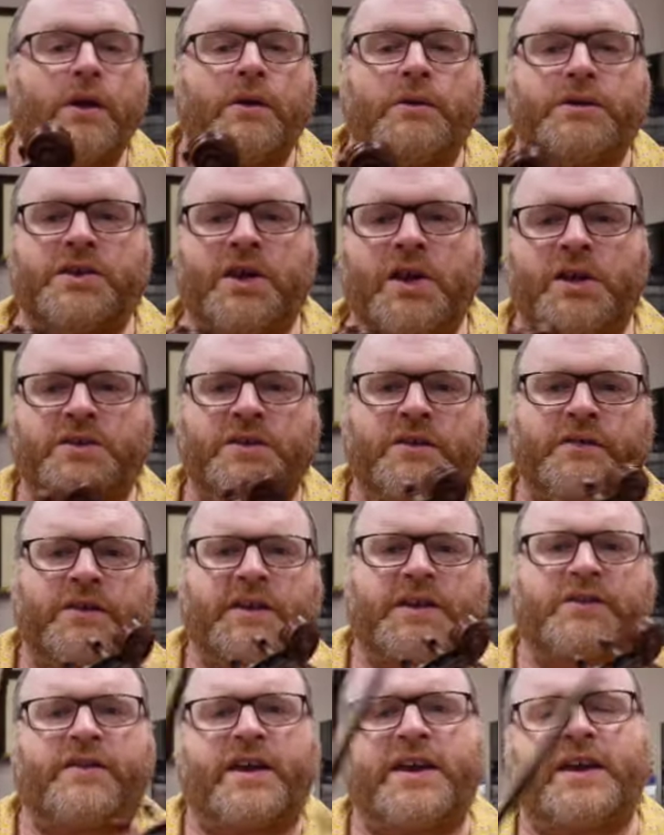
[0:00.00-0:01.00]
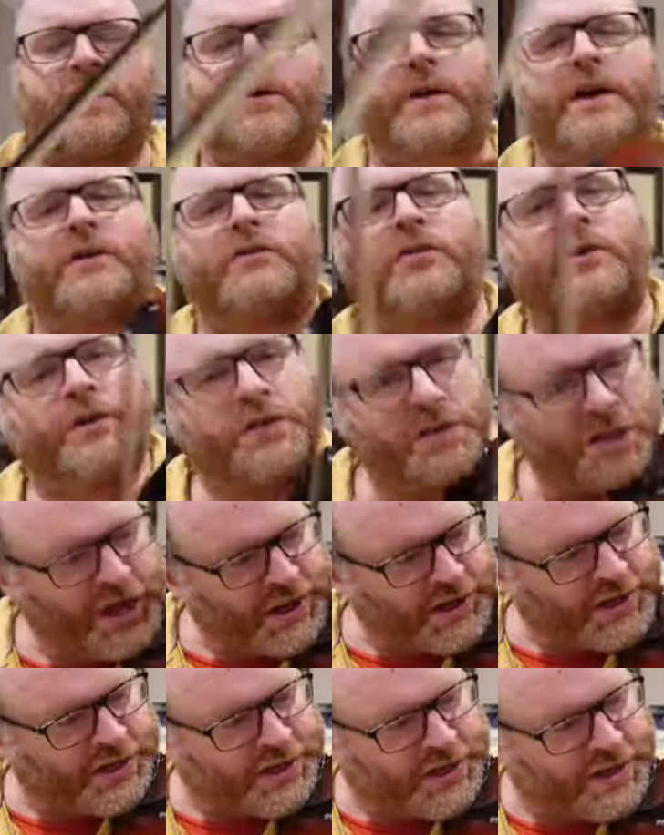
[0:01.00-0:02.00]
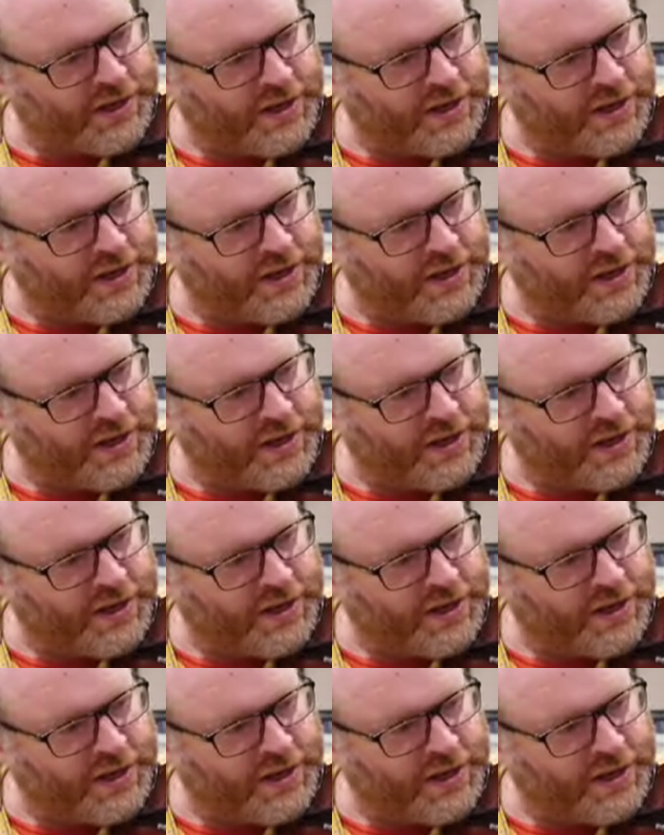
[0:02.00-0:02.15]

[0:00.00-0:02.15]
Starts off these very quick crotchets,